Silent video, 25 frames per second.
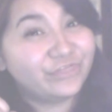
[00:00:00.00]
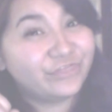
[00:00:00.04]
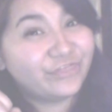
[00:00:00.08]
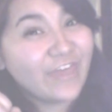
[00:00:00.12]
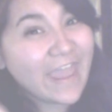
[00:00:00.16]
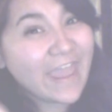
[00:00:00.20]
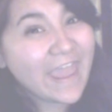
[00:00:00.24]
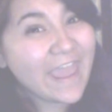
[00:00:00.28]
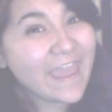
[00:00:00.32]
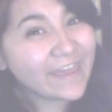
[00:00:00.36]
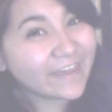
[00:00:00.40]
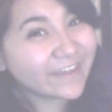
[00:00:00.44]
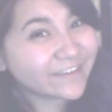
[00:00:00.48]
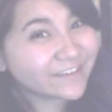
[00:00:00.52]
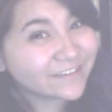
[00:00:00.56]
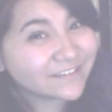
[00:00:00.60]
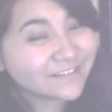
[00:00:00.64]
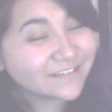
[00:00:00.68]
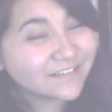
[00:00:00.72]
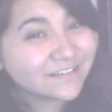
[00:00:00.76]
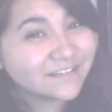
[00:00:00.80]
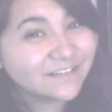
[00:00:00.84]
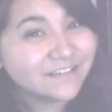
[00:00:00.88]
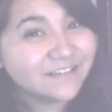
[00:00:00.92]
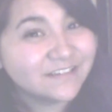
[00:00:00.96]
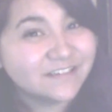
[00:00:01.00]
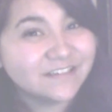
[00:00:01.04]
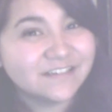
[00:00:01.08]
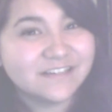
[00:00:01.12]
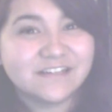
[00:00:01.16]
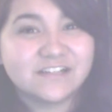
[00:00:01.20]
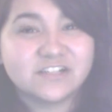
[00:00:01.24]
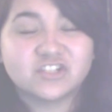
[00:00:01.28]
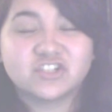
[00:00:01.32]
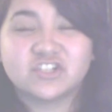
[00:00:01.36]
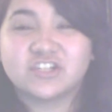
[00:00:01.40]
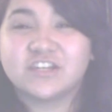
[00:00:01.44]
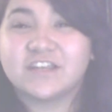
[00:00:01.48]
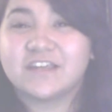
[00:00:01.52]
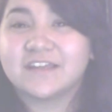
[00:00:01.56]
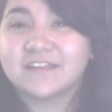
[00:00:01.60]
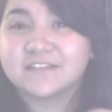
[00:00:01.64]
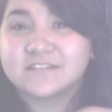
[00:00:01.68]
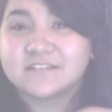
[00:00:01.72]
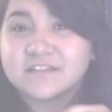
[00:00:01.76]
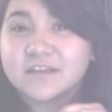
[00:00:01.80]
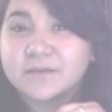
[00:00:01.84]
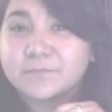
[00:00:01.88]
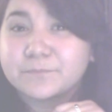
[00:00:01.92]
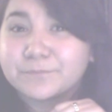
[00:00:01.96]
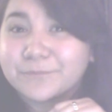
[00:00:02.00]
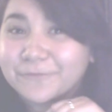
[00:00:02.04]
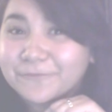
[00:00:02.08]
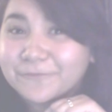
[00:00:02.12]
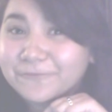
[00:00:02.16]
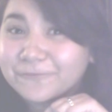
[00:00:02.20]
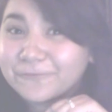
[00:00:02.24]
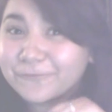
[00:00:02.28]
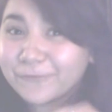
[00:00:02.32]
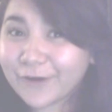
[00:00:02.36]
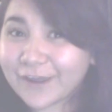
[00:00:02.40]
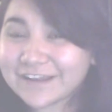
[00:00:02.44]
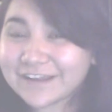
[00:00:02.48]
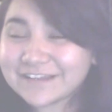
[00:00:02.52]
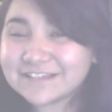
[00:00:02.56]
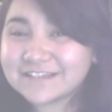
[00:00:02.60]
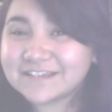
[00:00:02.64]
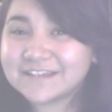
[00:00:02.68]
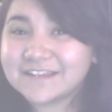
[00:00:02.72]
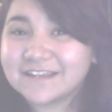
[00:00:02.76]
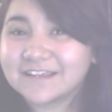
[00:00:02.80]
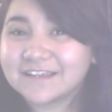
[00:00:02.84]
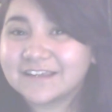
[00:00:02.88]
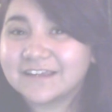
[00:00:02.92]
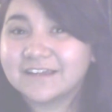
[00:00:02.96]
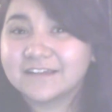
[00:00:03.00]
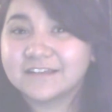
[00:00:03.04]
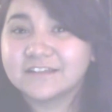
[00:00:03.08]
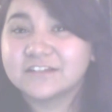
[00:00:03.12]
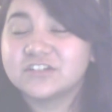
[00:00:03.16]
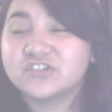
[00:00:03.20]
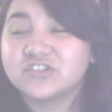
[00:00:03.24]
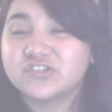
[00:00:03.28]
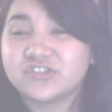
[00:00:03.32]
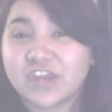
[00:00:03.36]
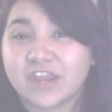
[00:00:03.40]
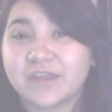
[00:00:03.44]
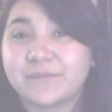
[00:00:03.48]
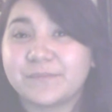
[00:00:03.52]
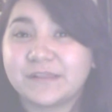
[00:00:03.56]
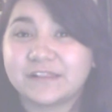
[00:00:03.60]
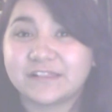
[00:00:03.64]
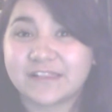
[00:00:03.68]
then she ends up befriending Jaime